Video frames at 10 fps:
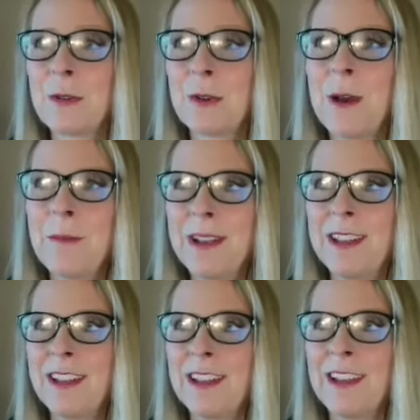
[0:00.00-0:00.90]
grew up in
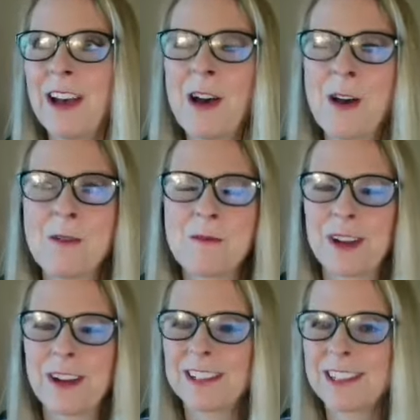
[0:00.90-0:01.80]
a home
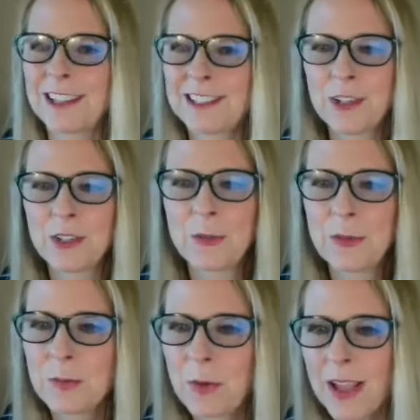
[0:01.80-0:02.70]
where sex addiction
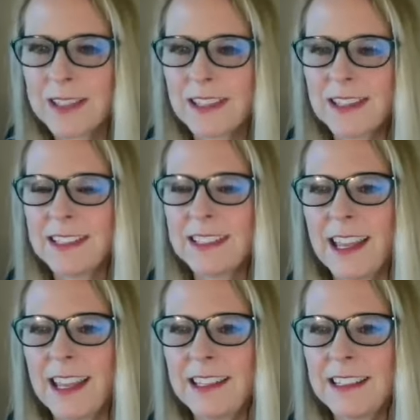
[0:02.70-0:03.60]
was present,
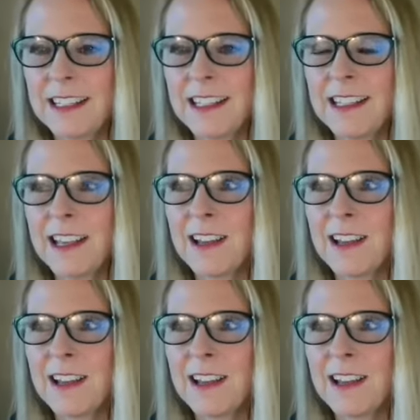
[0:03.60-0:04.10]
and it